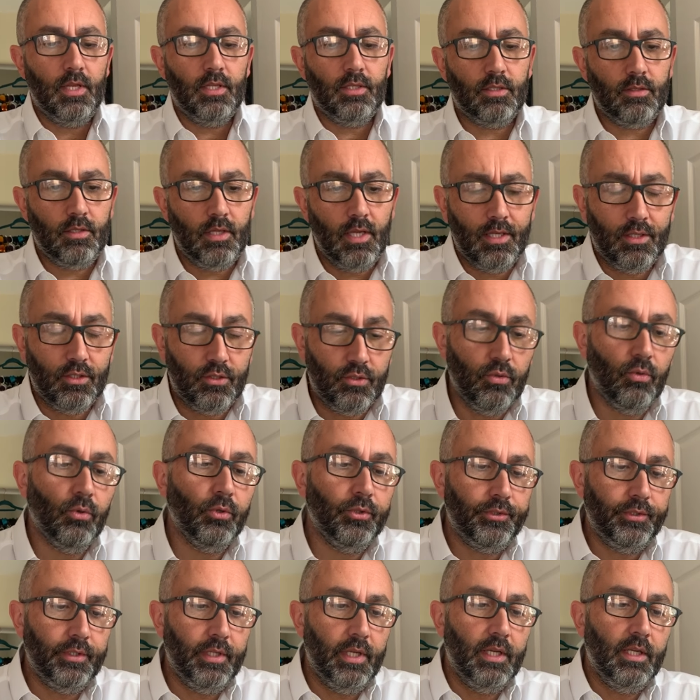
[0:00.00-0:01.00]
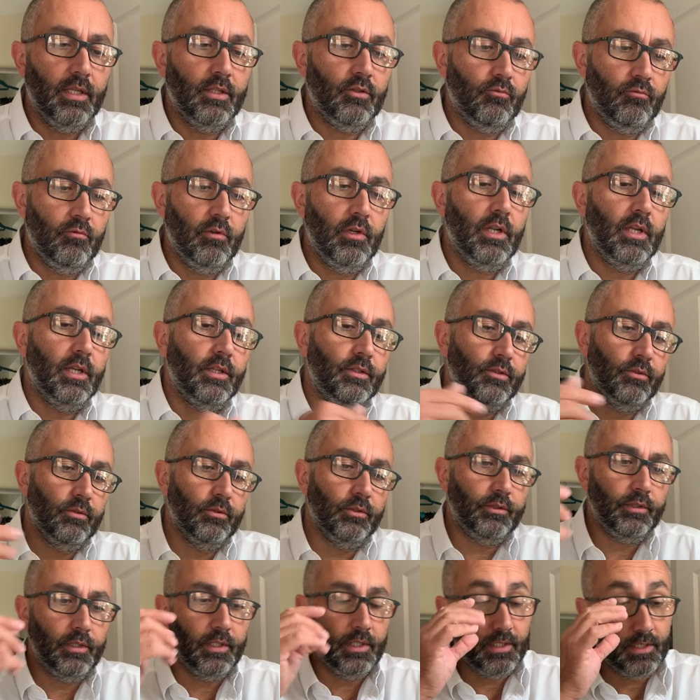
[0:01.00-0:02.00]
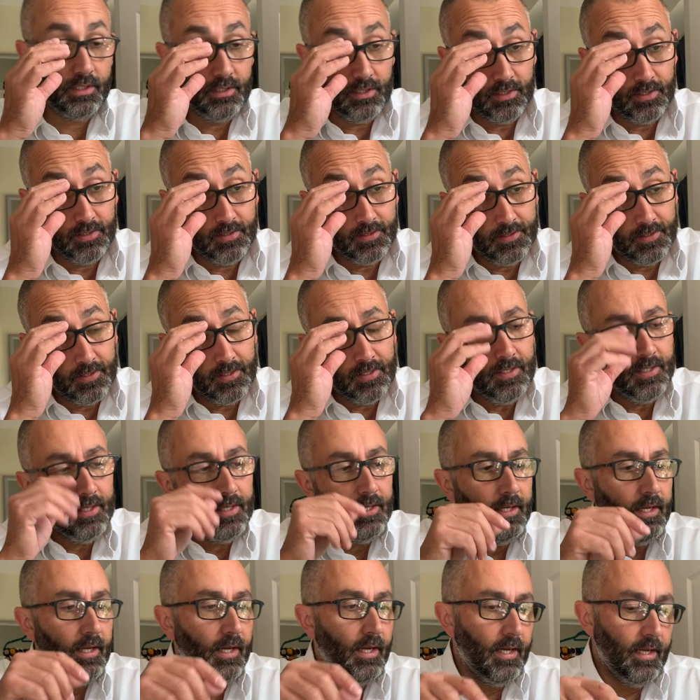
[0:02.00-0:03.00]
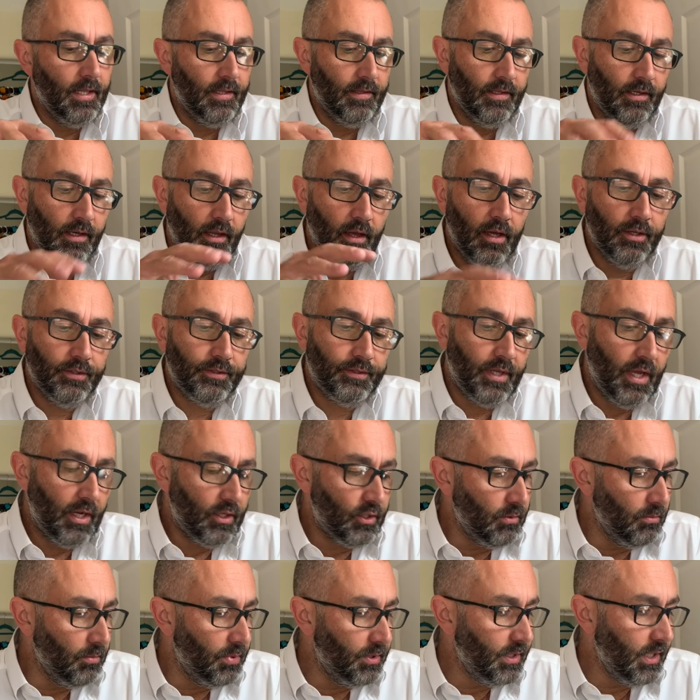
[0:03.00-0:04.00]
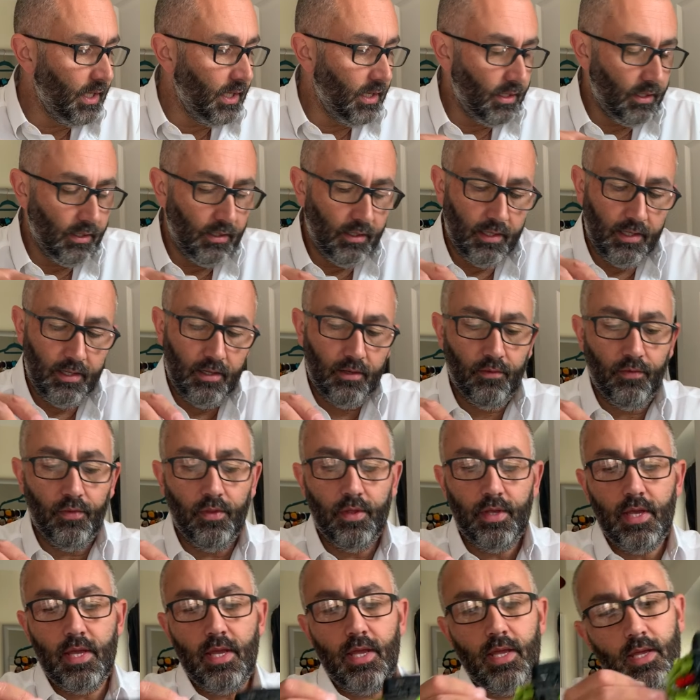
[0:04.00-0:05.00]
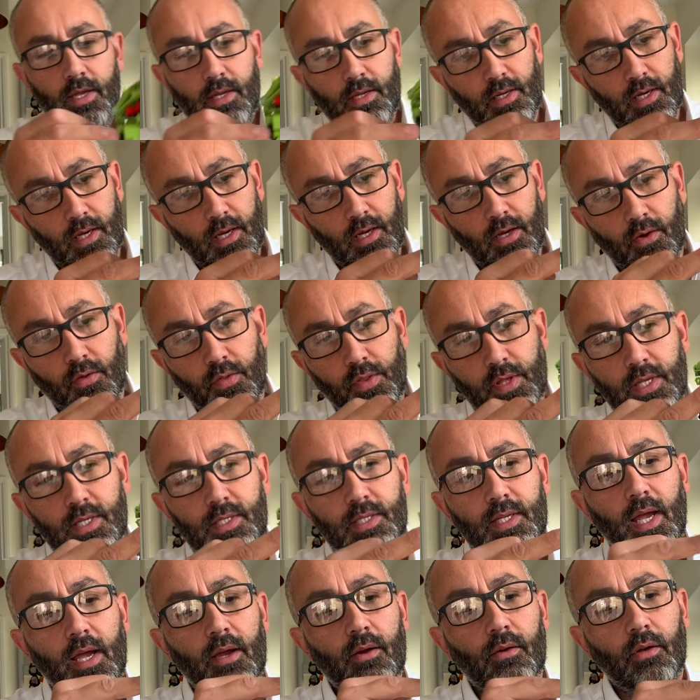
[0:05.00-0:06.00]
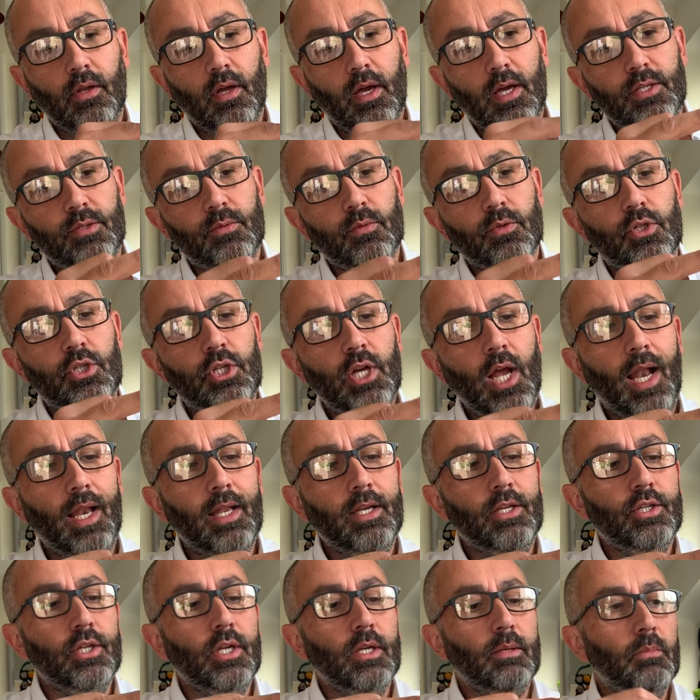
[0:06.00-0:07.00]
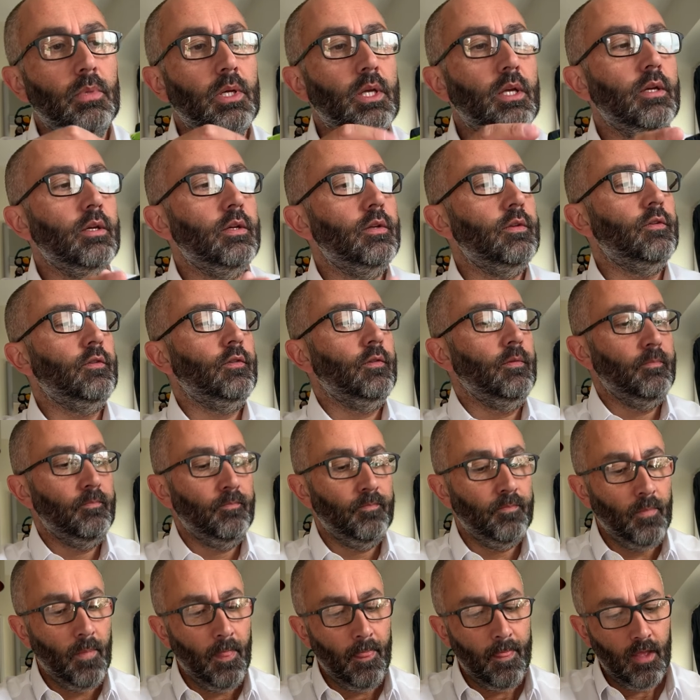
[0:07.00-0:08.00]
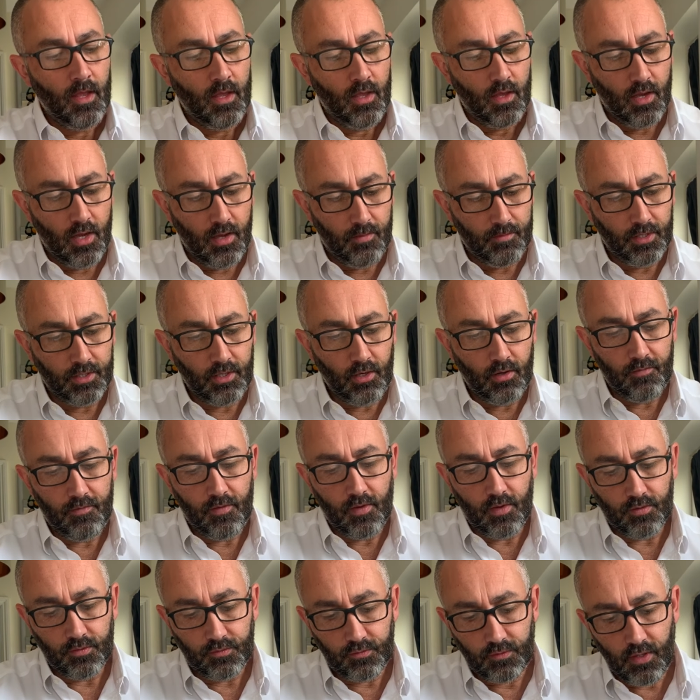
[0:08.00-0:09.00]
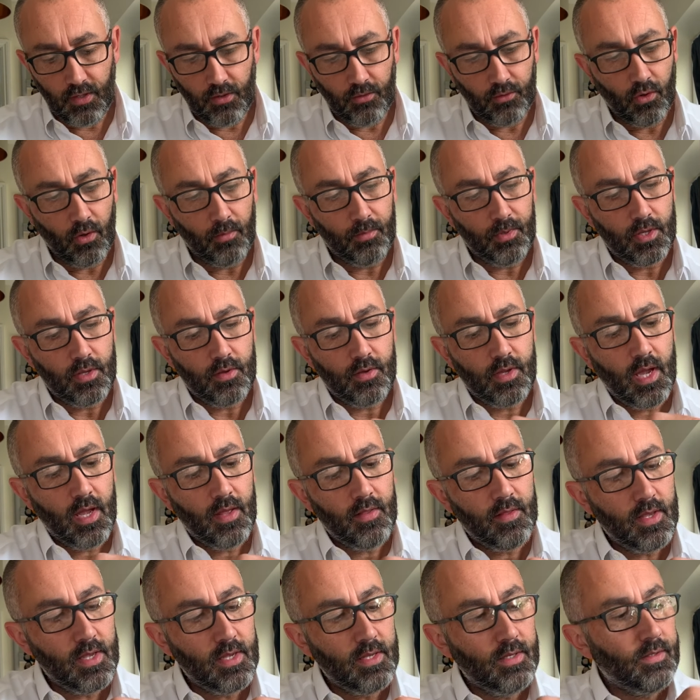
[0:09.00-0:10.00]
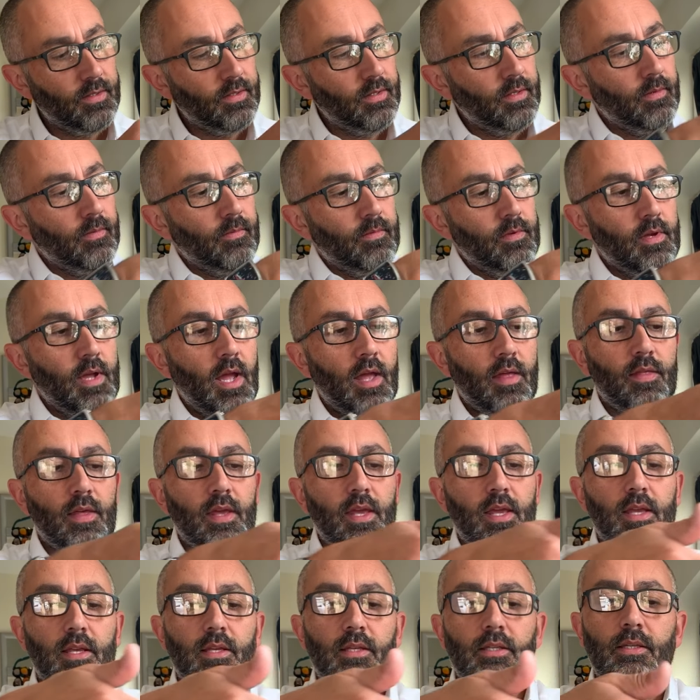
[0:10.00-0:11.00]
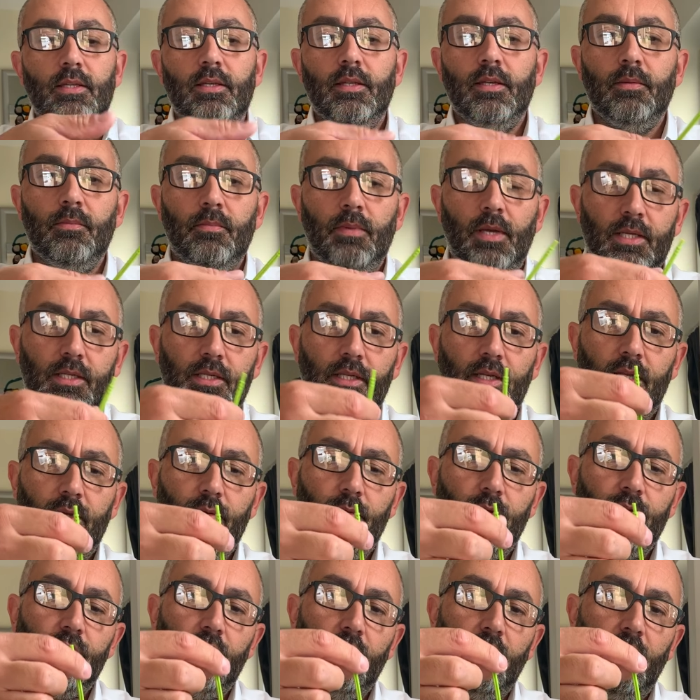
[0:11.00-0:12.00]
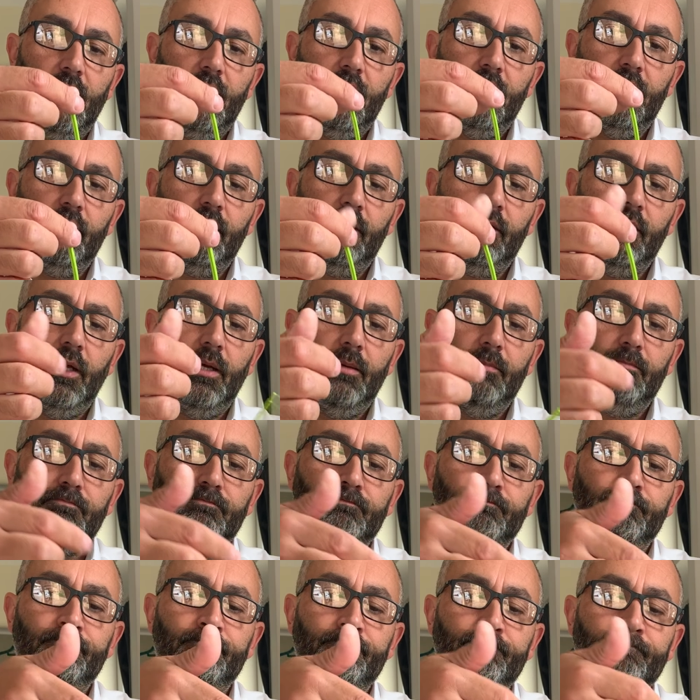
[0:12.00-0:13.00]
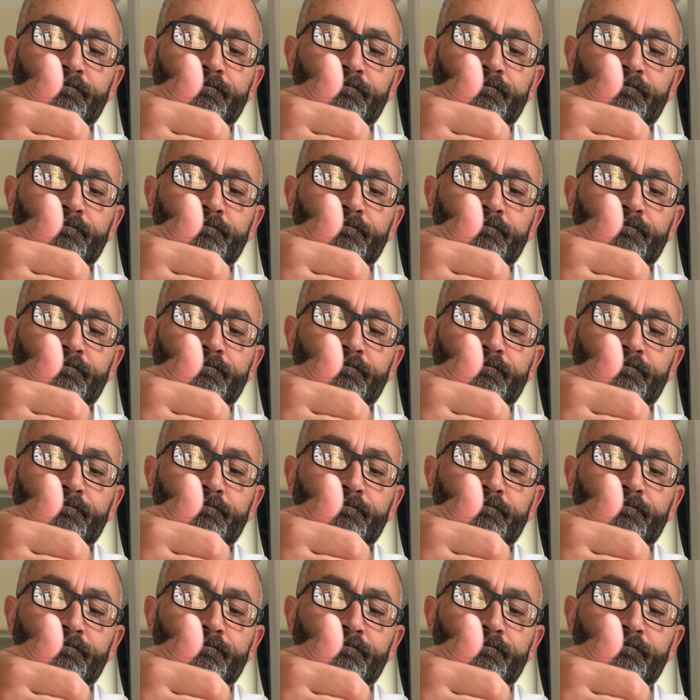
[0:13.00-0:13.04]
It's exhausting. It's really exhausting. And the last section, particularly on these tail lights, was challenging because I don't know if you can see or not, but you get these basically, which are like little